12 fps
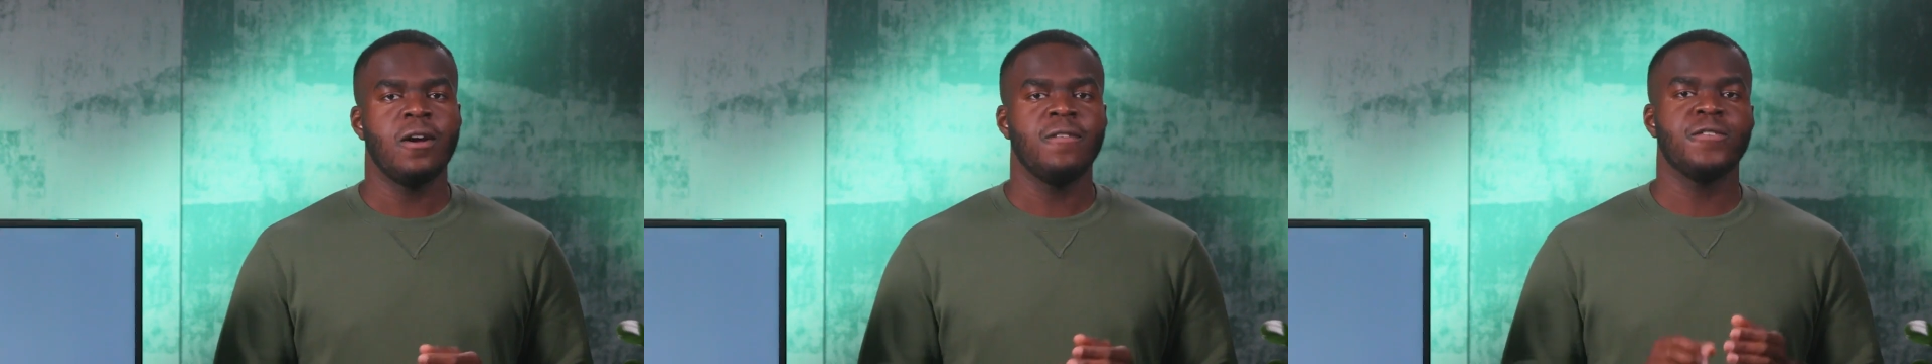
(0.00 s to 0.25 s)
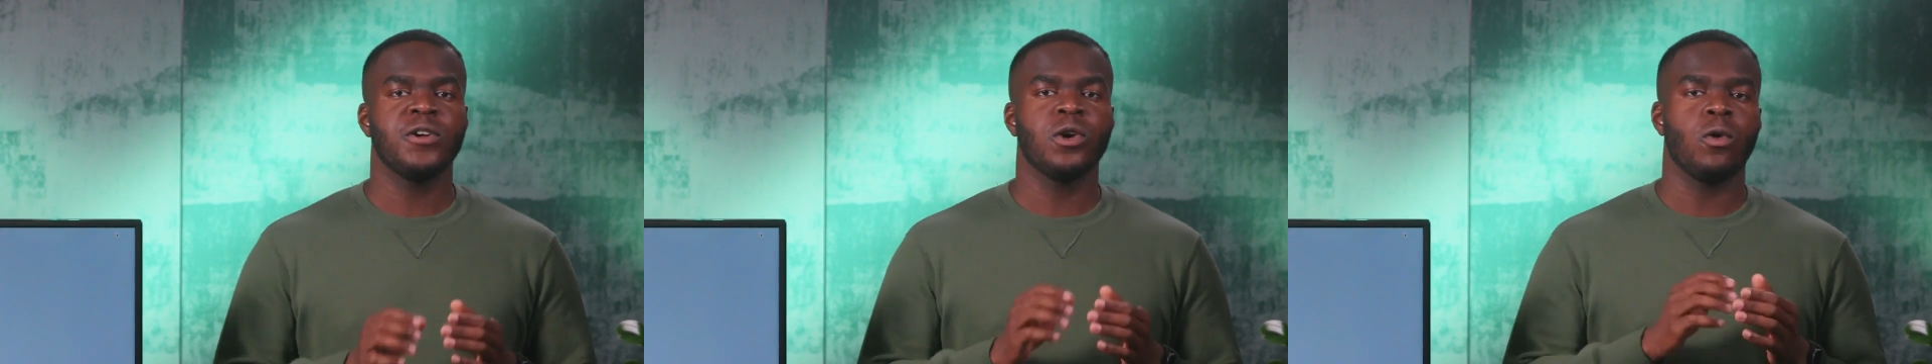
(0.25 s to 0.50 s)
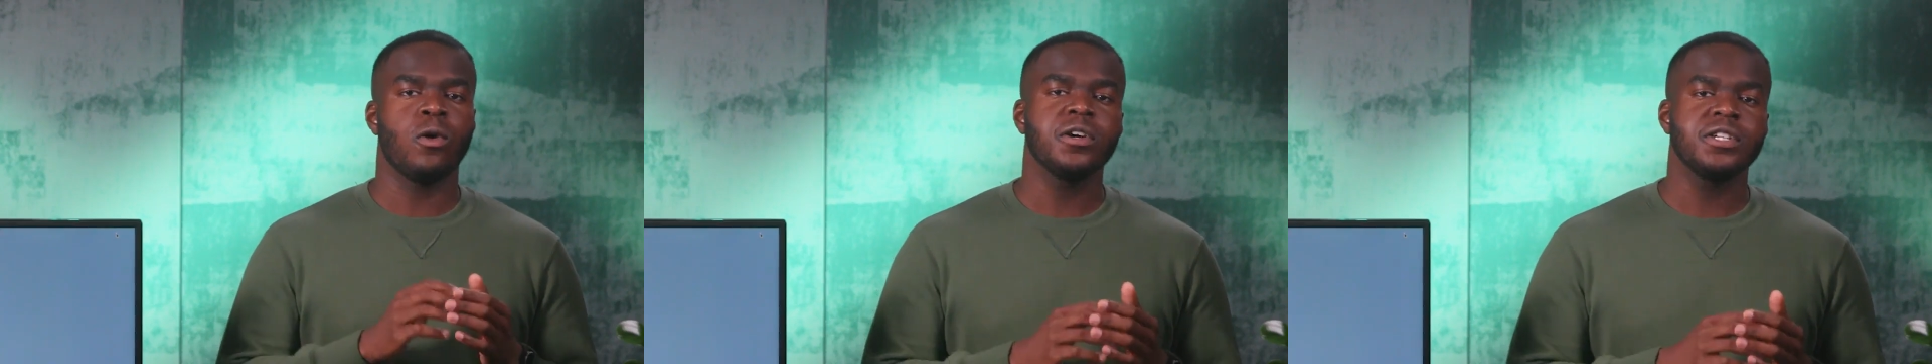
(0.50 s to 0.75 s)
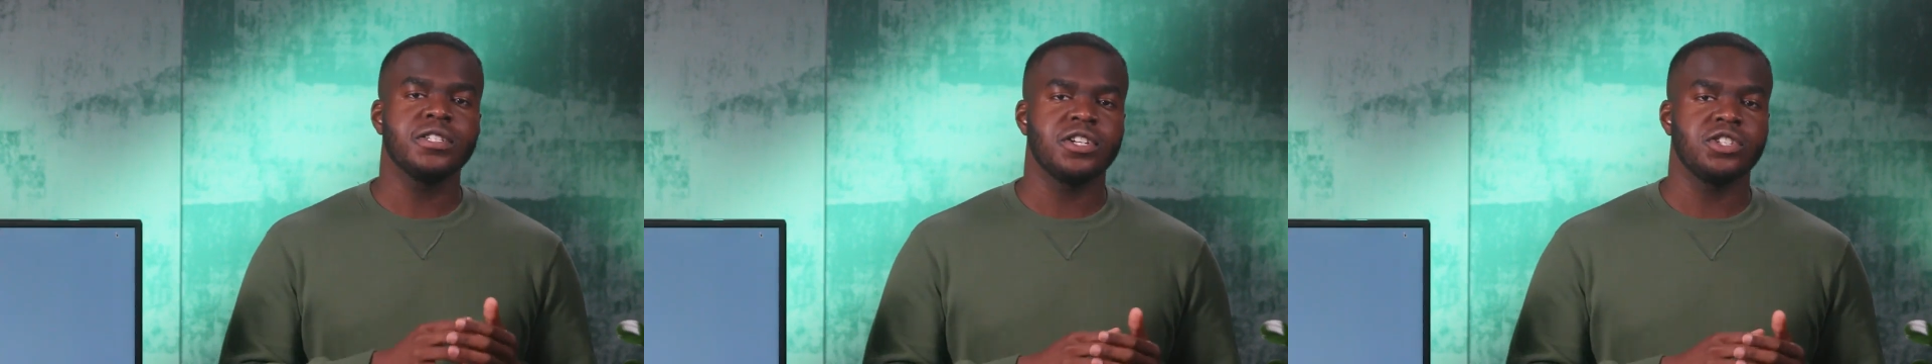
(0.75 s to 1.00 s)
for your
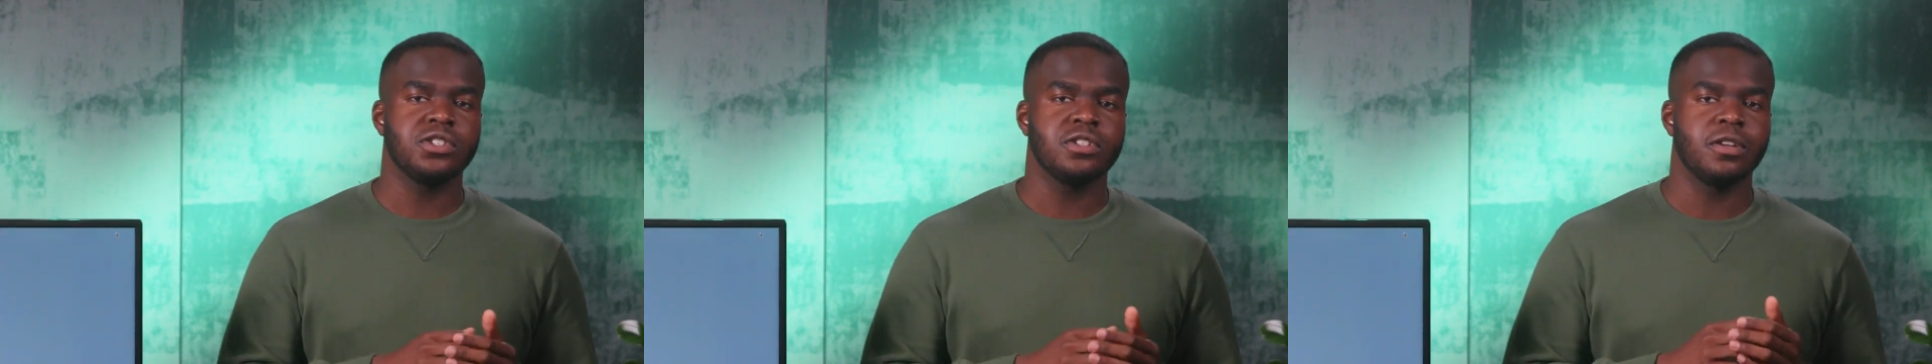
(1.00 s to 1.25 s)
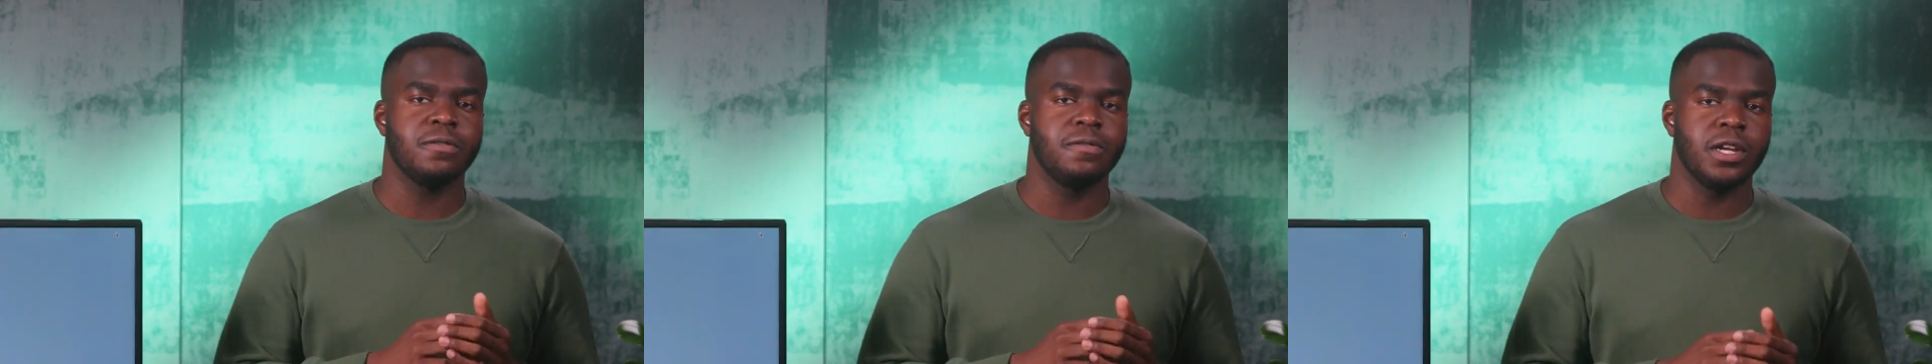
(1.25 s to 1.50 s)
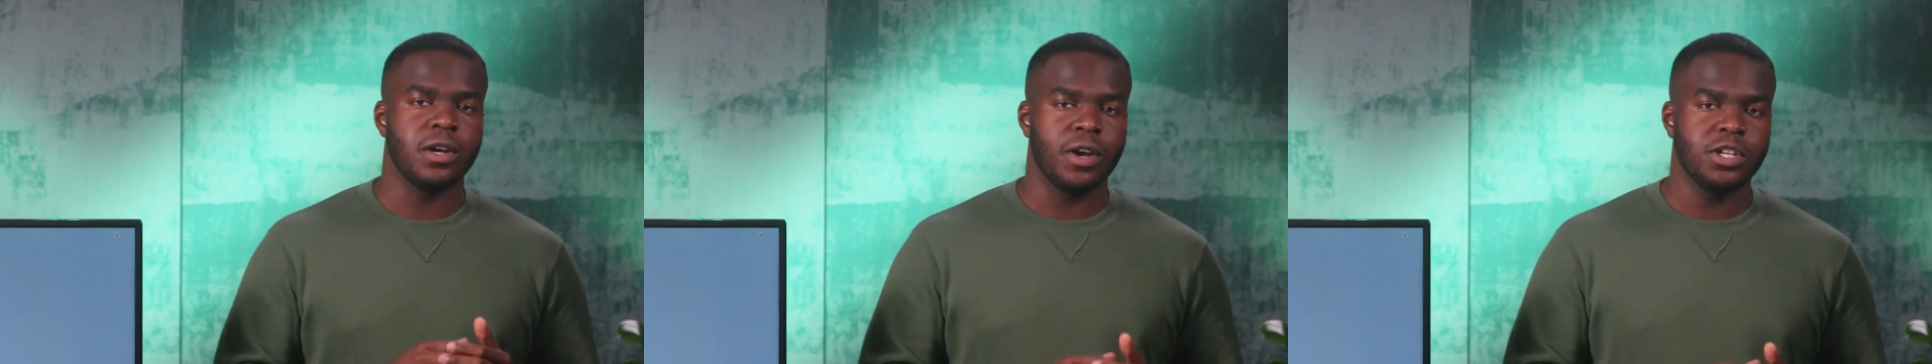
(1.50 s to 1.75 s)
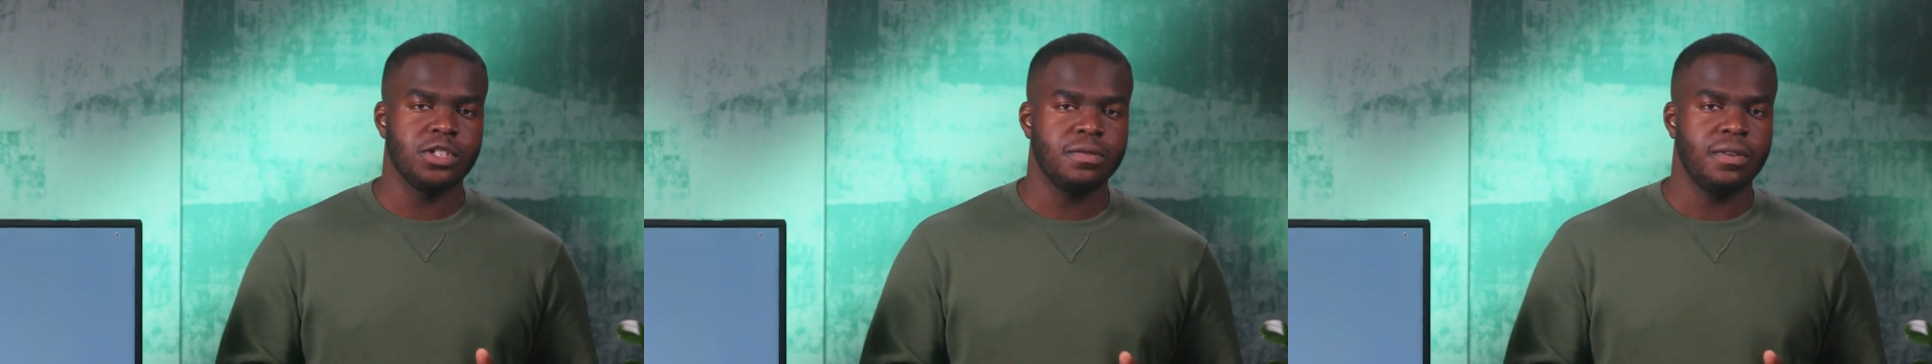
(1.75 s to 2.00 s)
organization's
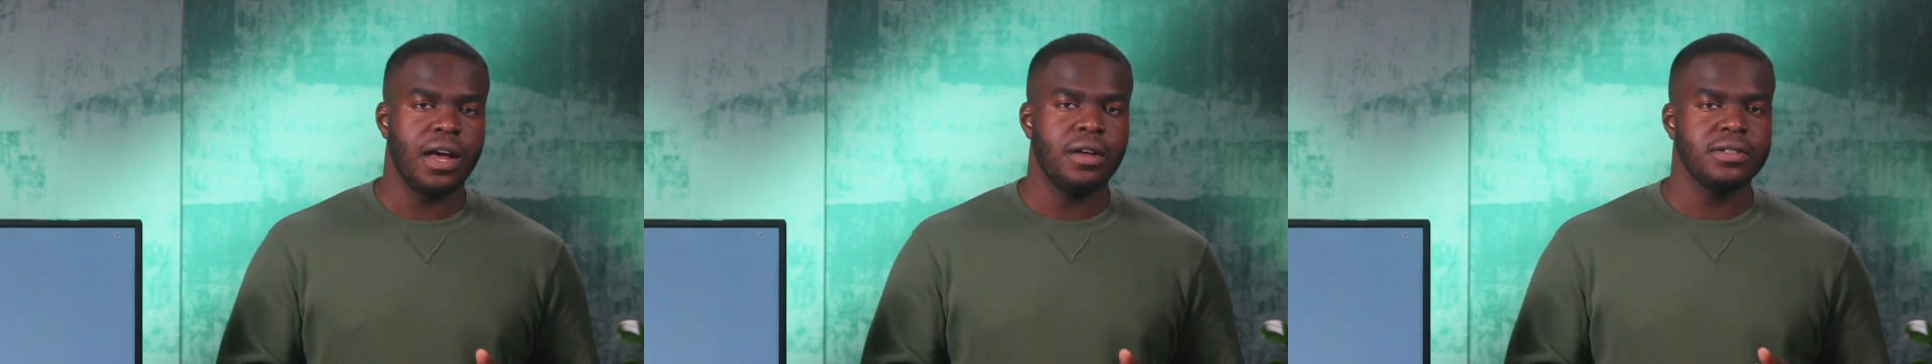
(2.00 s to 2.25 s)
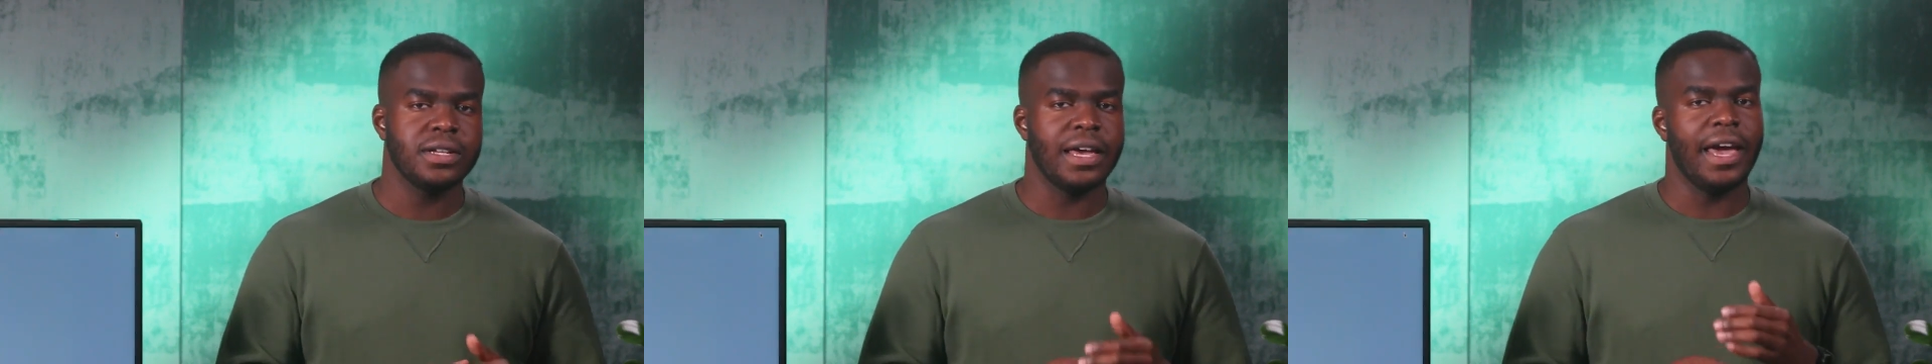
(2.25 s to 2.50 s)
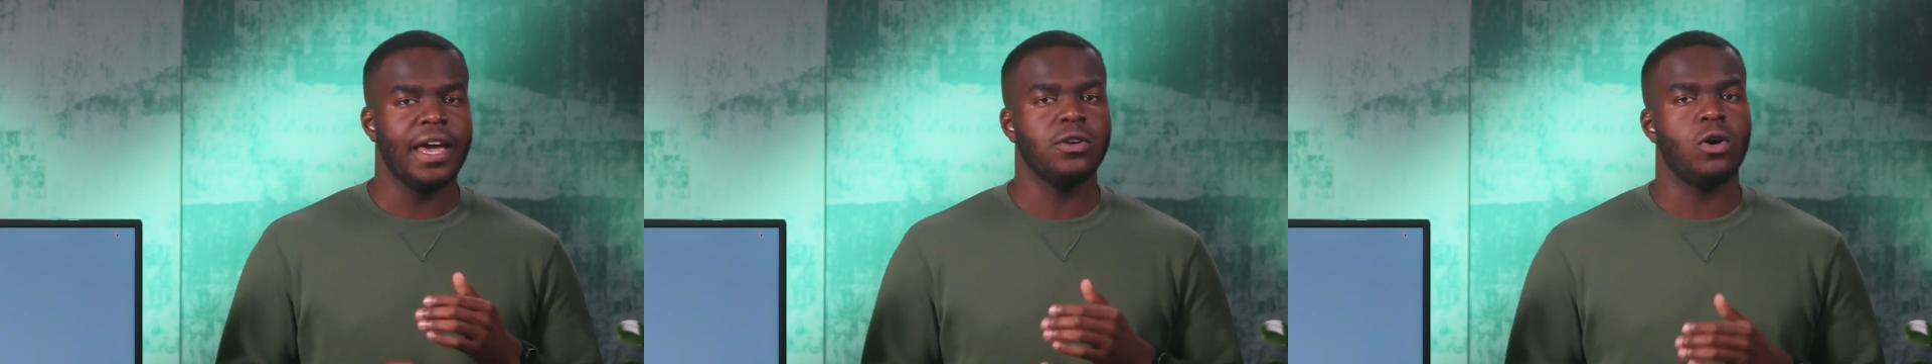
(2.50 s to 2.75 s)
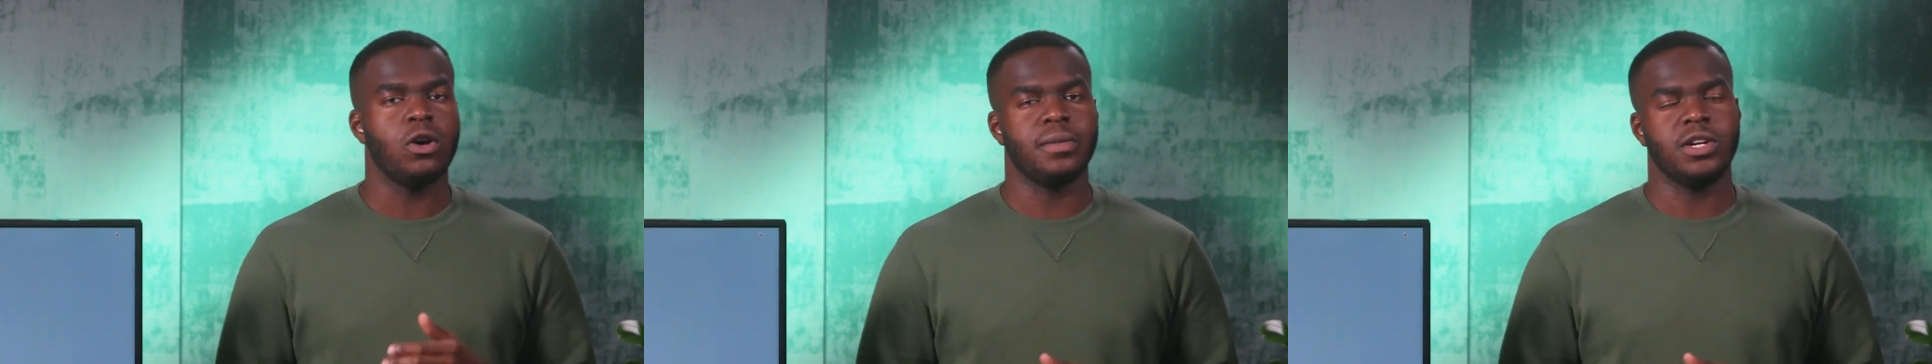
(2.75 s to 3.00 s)
configuration files and
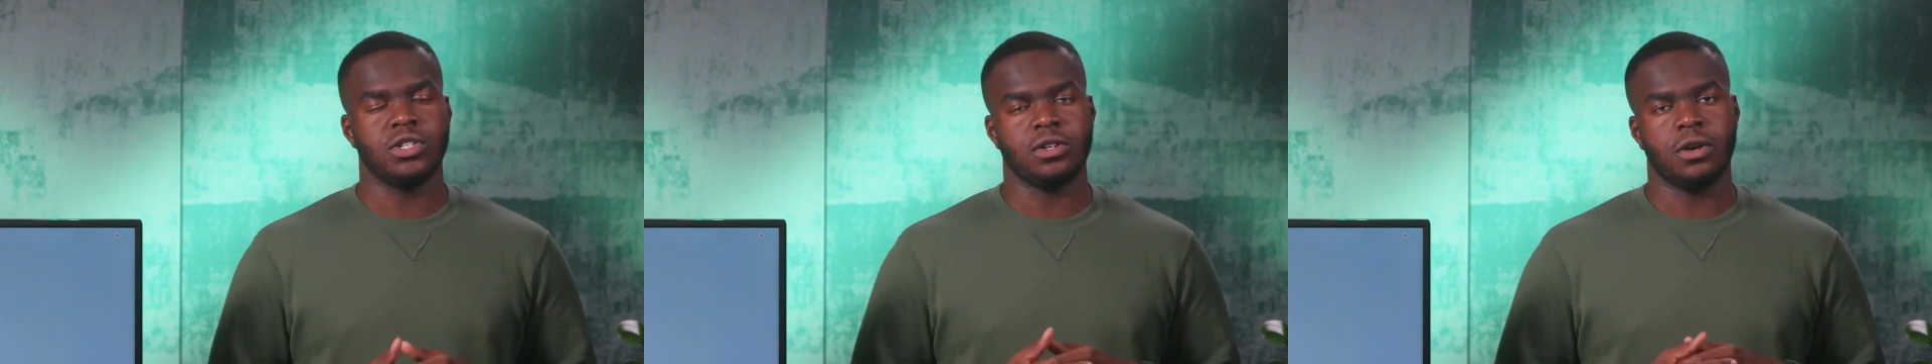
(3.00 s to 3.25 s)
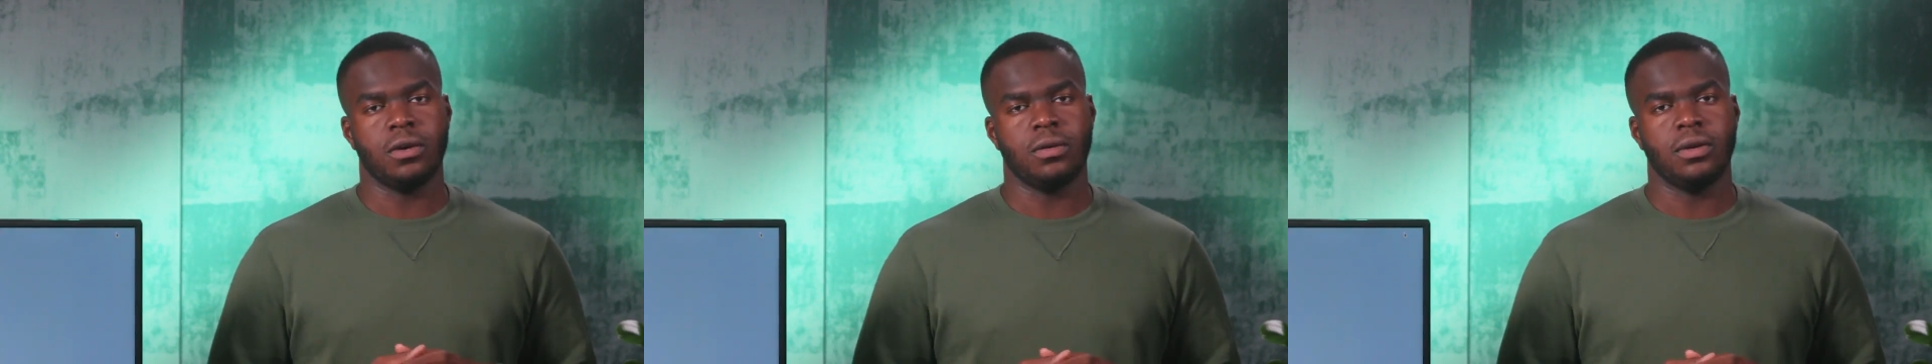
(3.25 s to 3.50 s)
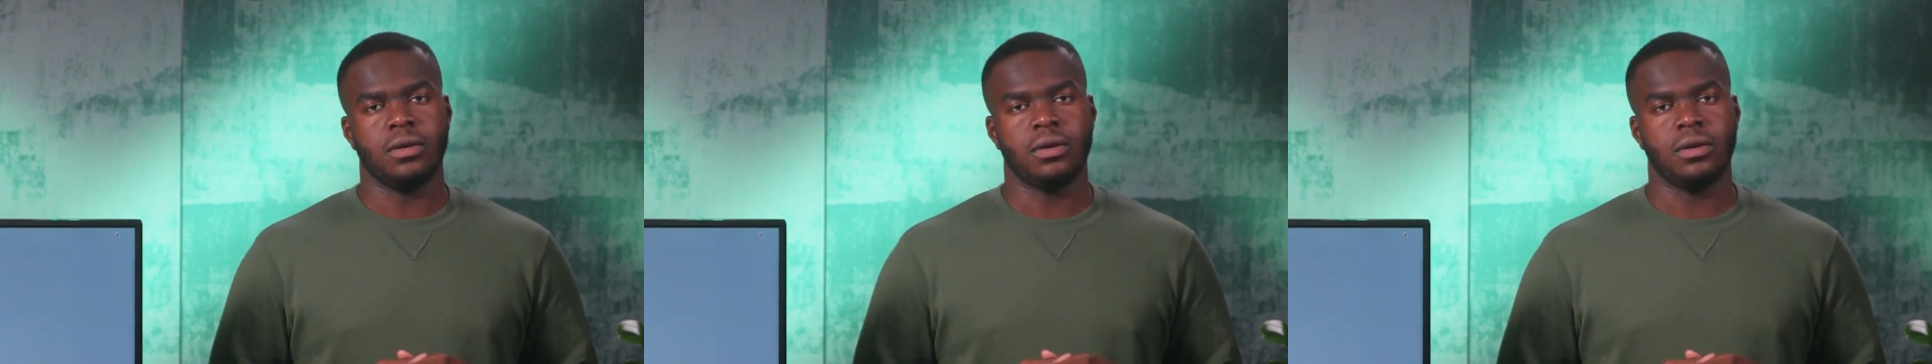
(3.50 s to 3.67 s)
automation code.